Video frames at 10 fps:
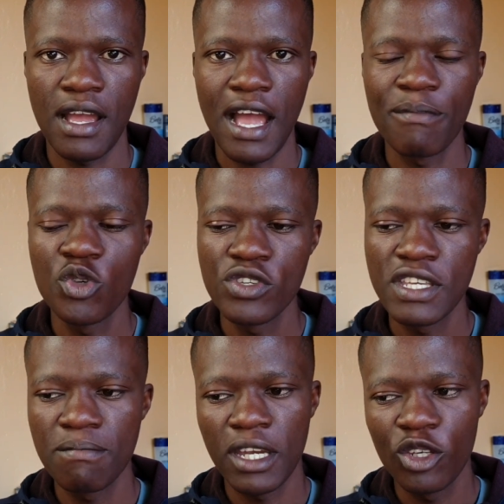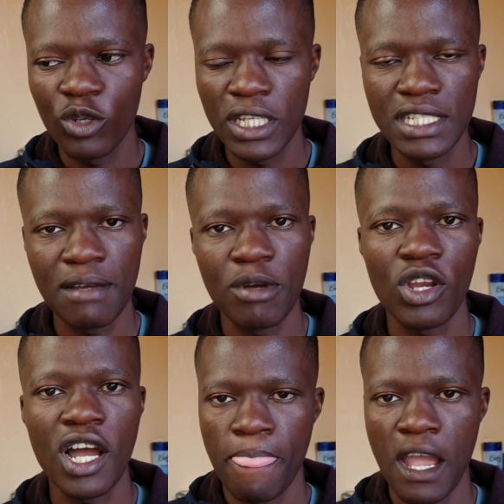I'm using my knowledge about
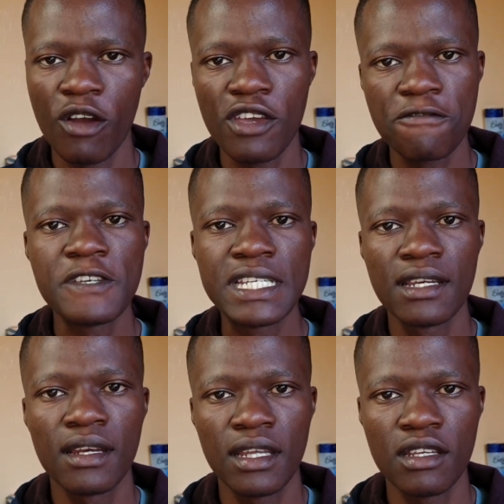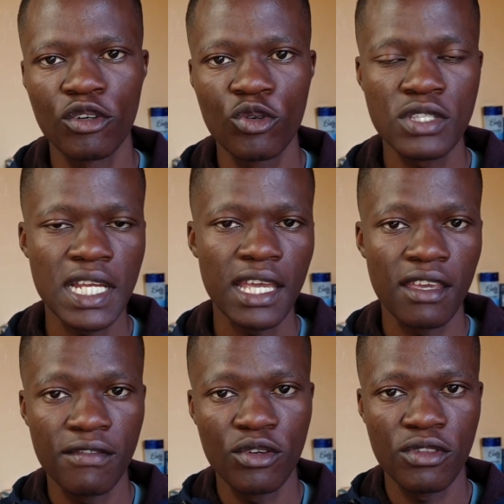how efficient learning looks like,
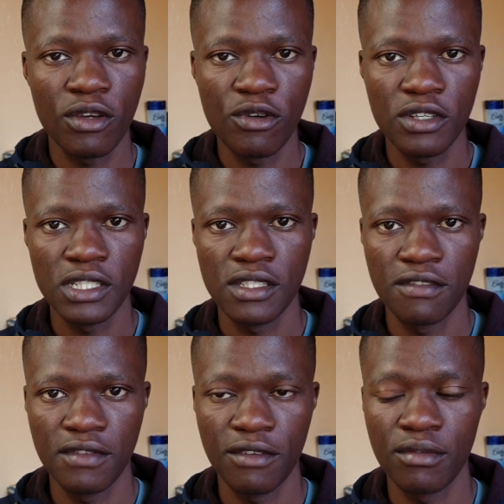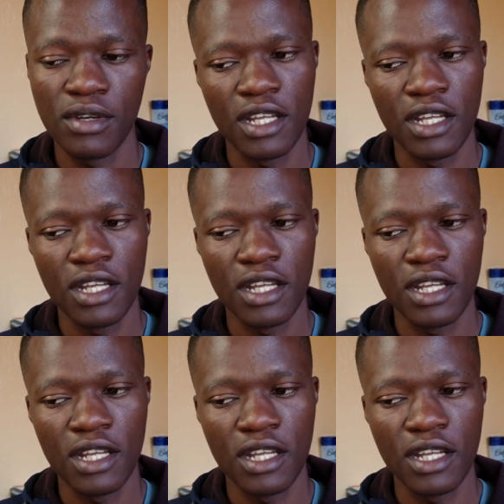even on the cognitive level.